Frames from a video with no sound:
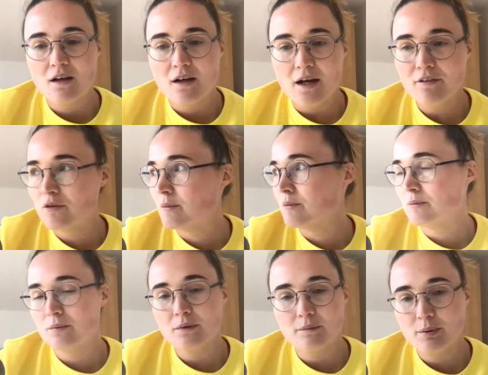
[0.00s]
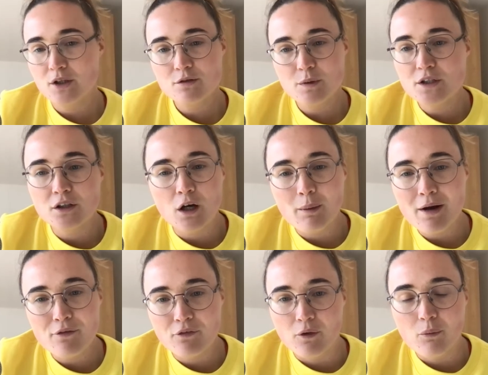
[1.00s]
everyone, because we could go
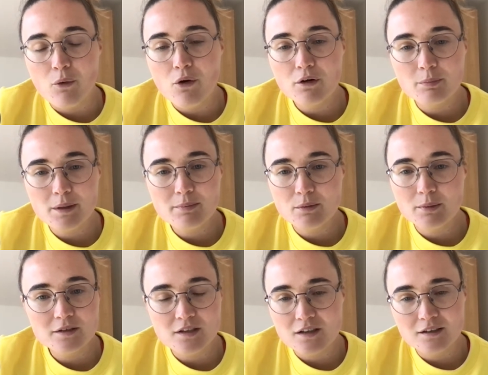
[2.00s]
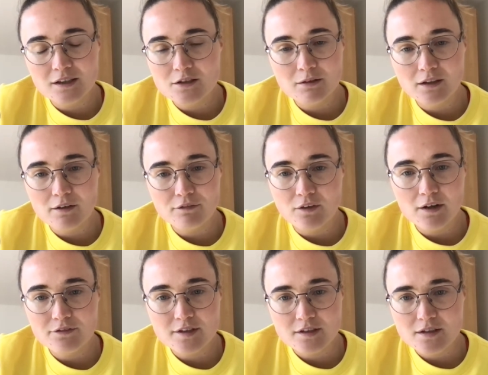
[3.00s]
out for a walk, people were suddenly doing like 5,
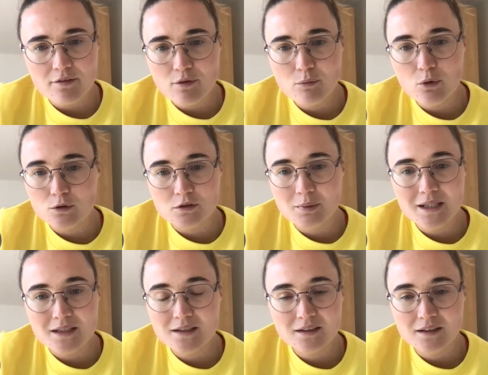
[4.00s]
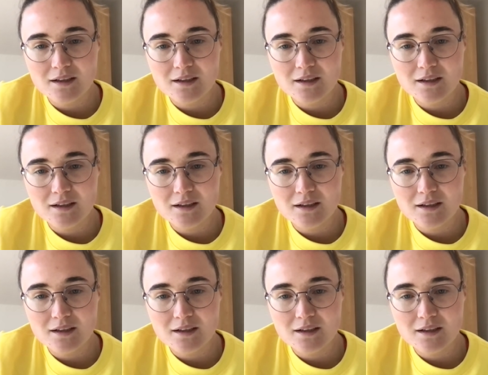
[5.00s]
6, 7 walks a week.